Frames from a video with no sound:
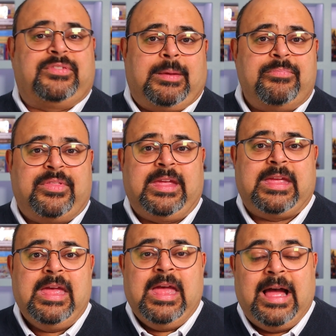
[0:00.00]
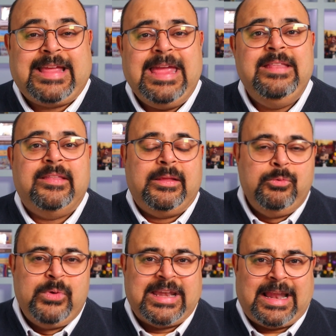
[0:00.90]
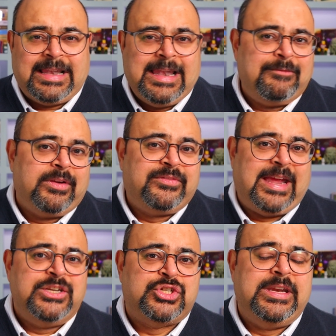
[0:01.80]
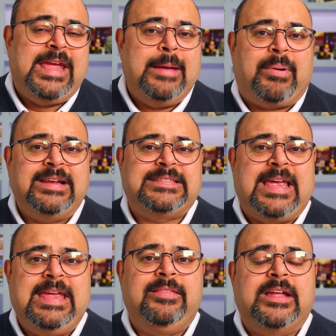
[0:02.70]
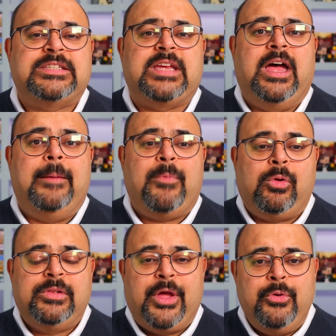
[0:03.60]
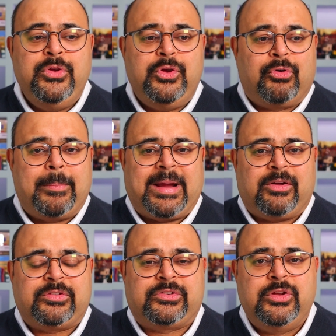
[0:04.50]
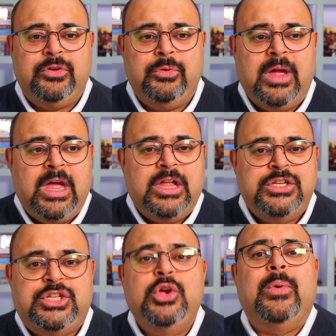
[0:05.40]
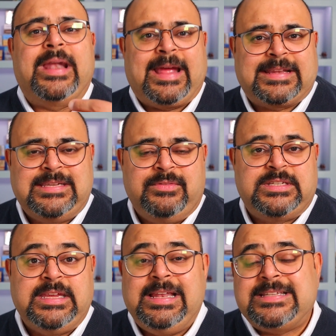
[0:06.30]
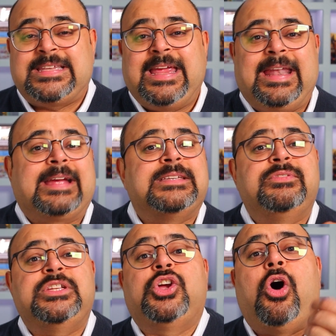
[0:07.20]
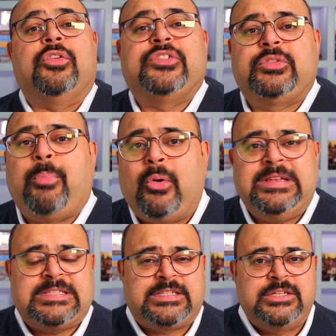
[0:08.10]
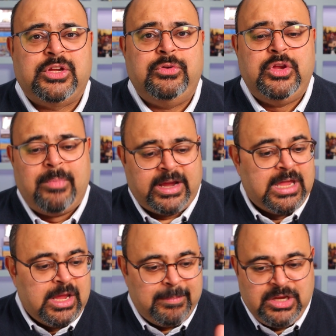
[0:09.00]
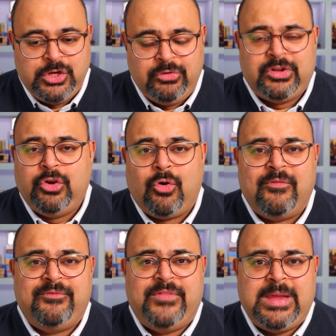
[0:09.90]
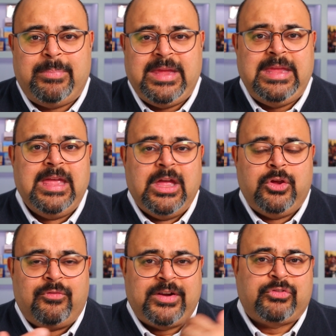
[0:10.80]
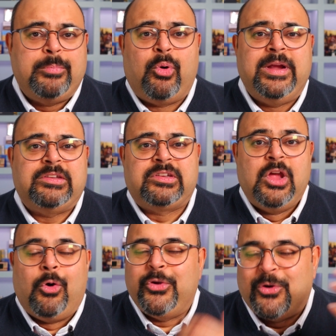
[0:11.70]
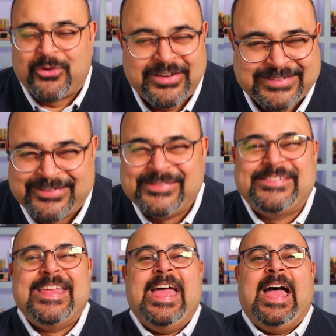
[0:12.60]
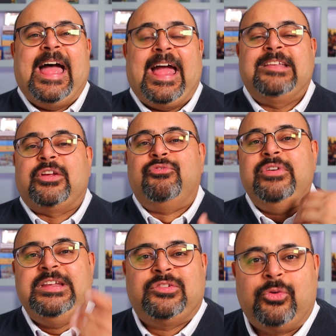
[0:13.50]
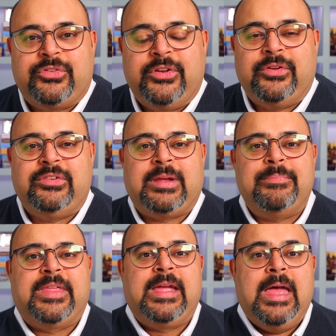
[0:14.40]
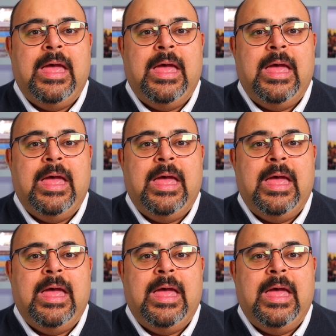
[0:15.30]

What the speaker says: of something? Again, we could add a level of tension here by saying that although you're about to do an activity, let's say an activity costs points to do, you might be using your VP, your victory points or your crystals as a resource to do something,